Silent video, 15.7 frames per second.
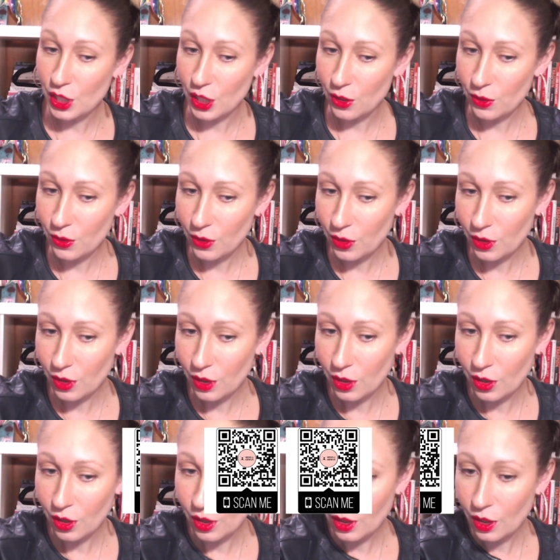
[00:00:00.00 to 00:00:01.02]
you
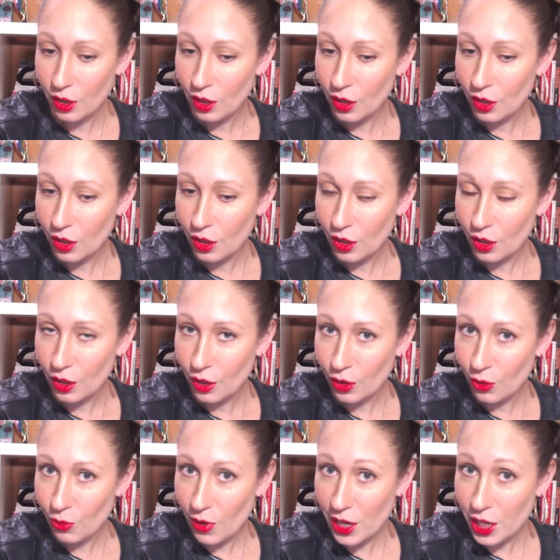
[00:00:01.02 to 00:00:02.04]

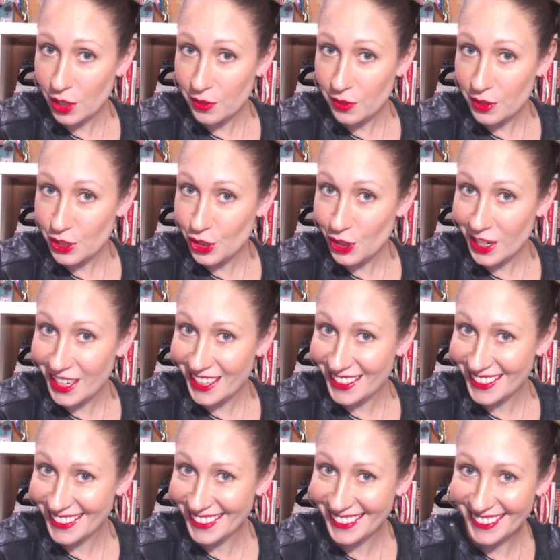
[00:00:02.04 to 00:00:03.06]
right on the screen.